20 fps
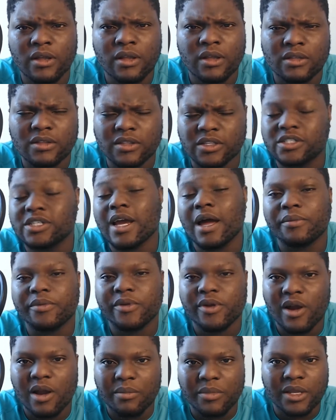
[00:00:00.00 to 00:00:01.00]
chapter,
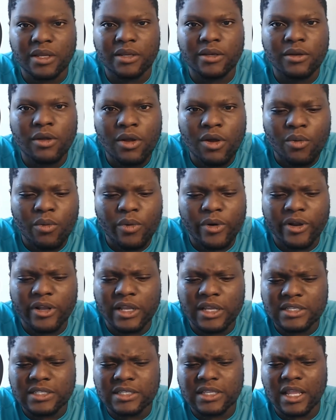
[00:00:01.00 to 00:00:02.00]
where
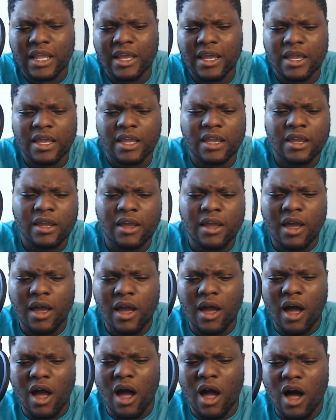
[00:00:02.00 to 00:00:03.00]
he's like,
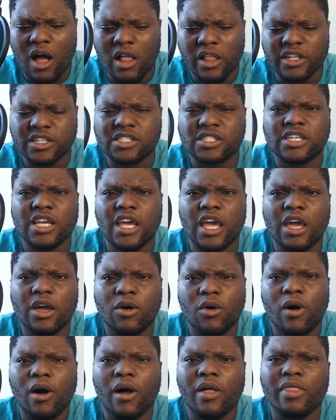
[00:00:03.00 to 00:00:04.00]
let's take
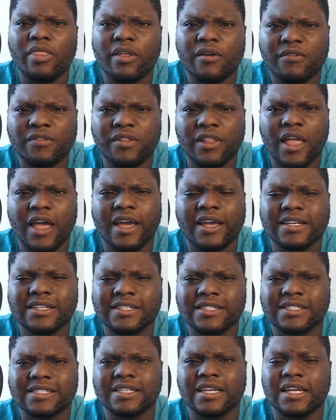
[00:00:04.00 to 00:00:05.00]
on the Flying
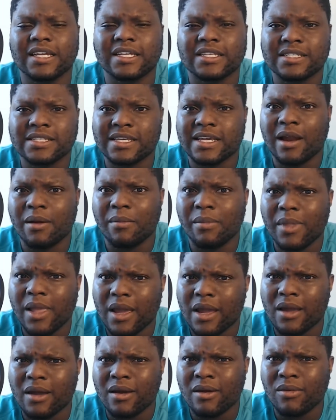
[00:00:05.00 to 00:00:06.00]
Six, and I'm
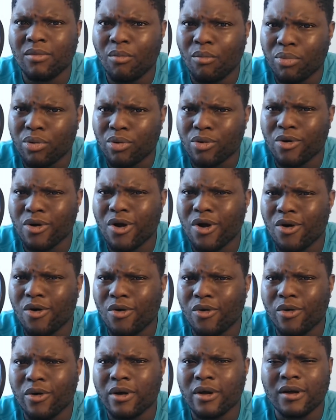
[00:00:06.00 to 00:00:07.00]
like,
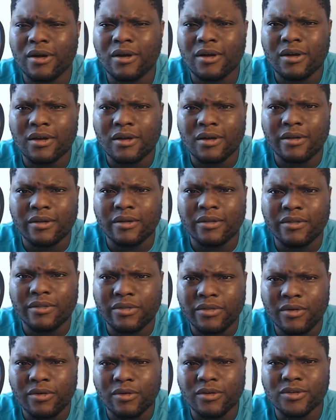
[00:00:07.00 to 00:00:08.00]
bro,
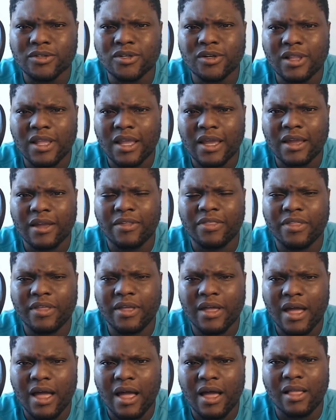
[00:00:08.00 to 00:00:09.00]
those are like
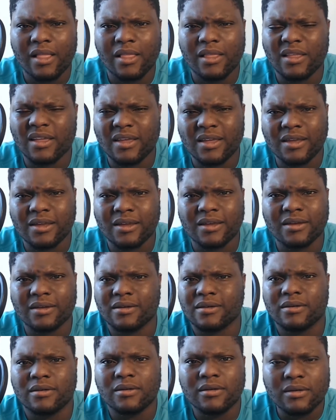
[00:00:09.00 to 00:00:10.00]
the
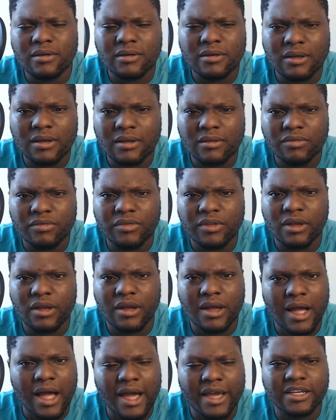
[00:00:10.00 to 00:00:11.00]

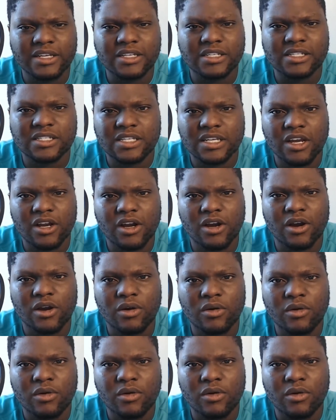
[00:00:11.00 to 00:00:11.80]
highest tier